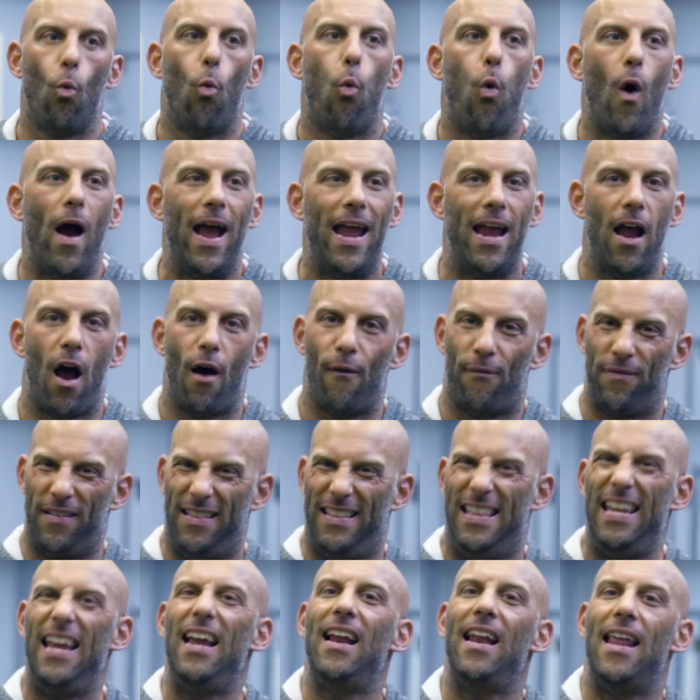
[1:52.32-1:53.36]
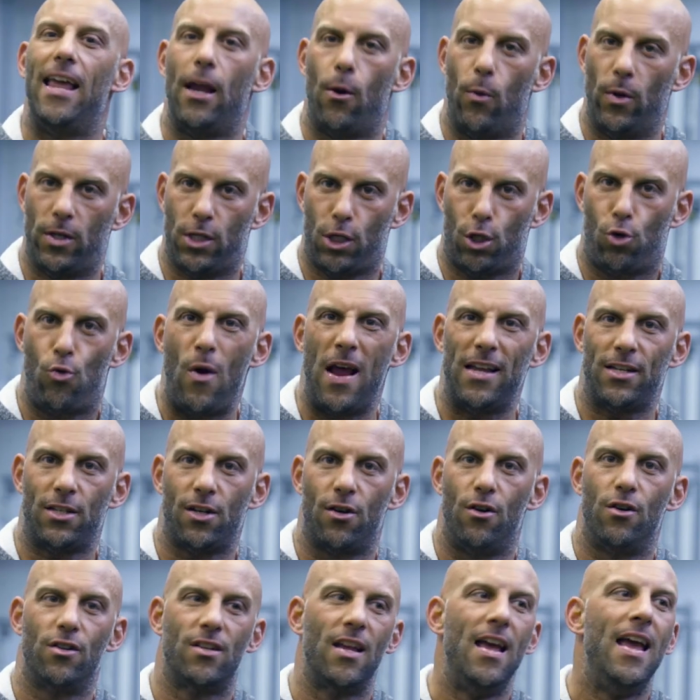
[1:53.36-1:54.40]
way of dealing with
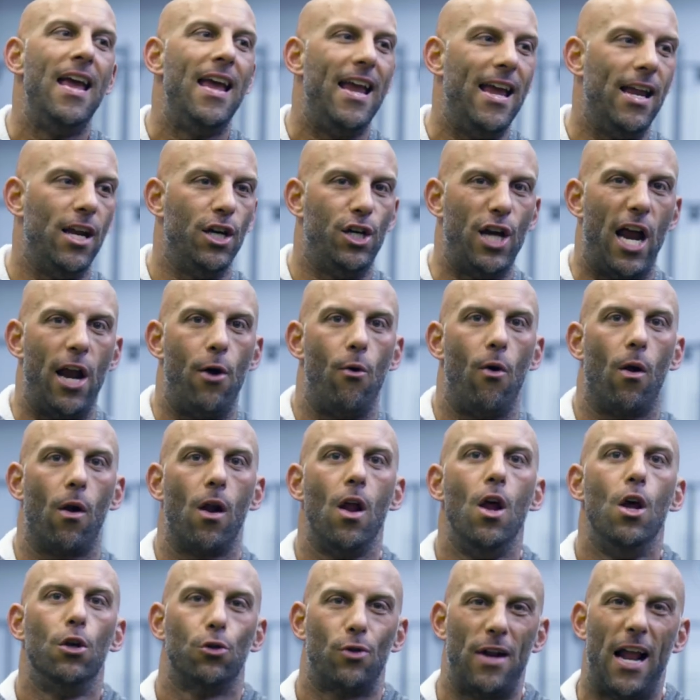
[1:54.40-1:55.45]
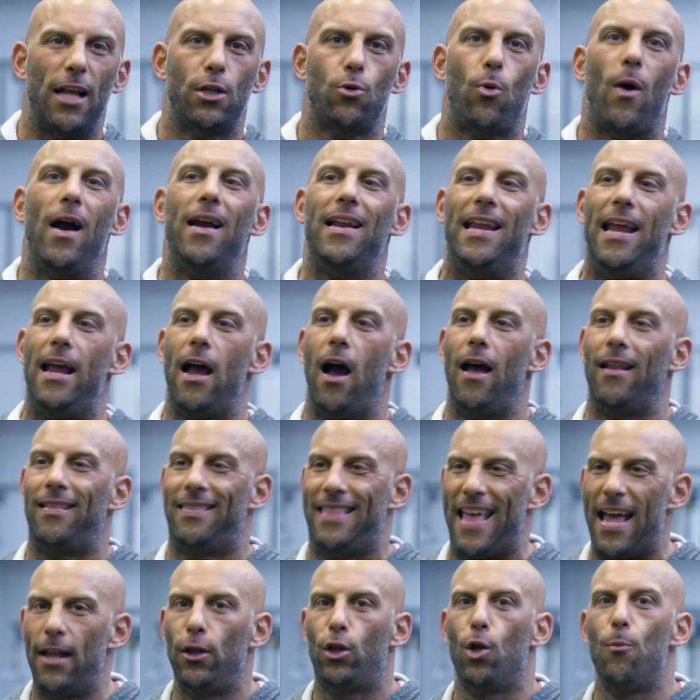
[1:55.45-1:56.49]
stressors in general. So that's why they
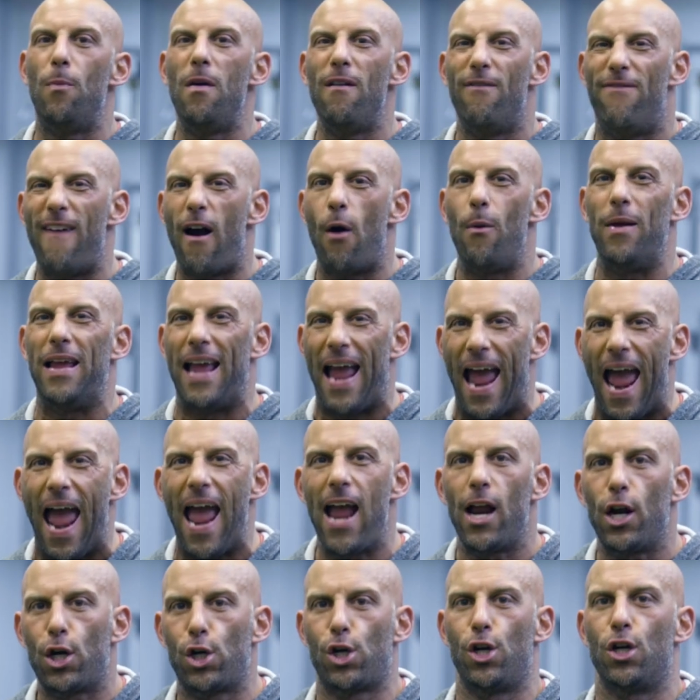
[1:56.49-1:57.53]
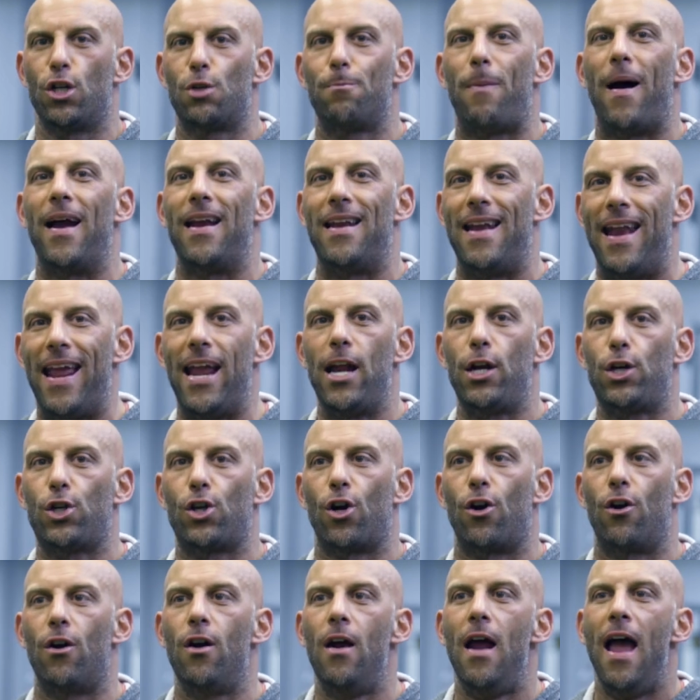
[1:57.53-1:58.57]
tend to be very anxious by
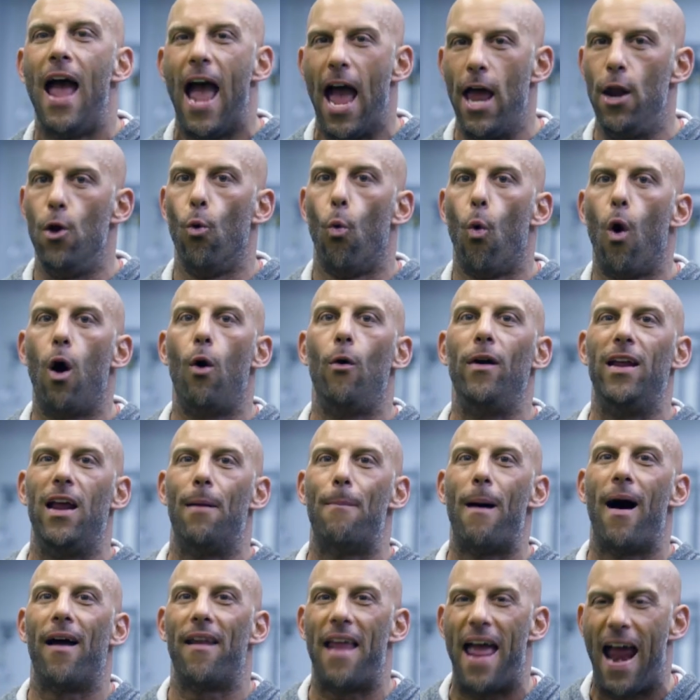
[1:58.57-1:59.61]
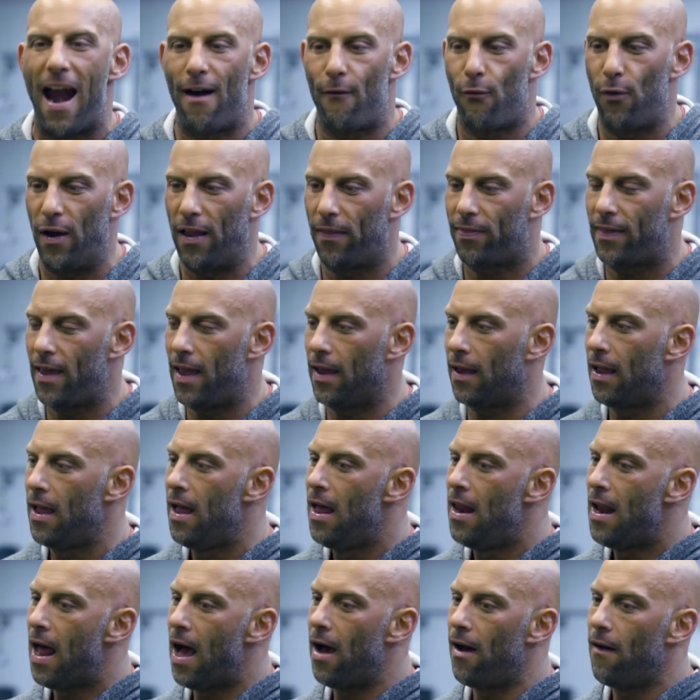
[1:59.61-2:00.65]
nature and worry about everything.
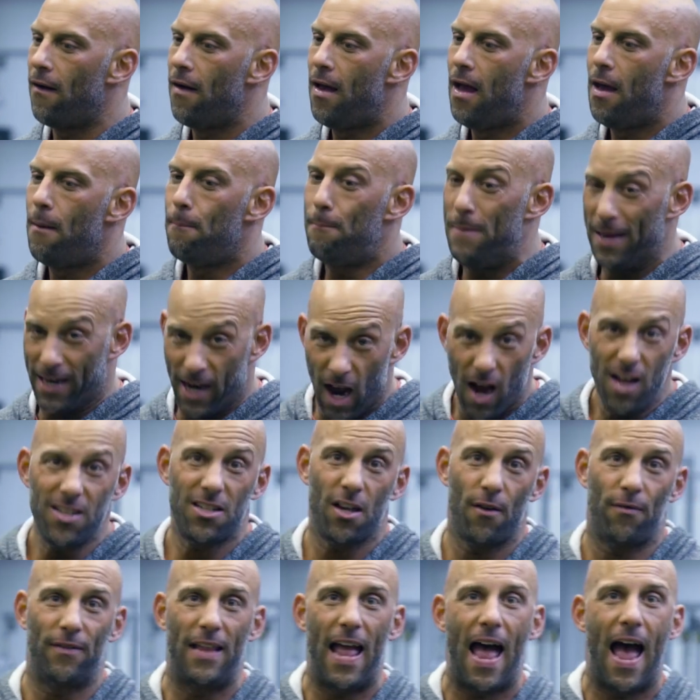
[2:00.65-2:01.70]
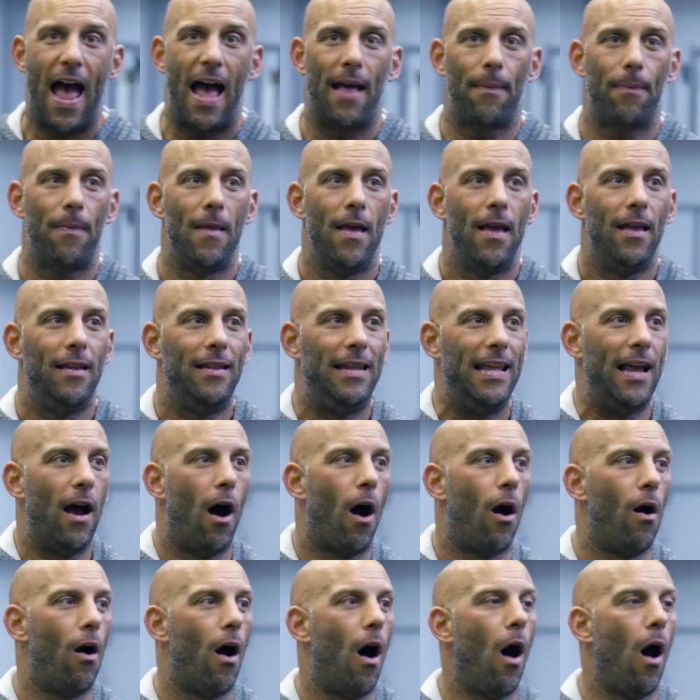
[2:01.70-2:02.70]
Uh, because of that, they are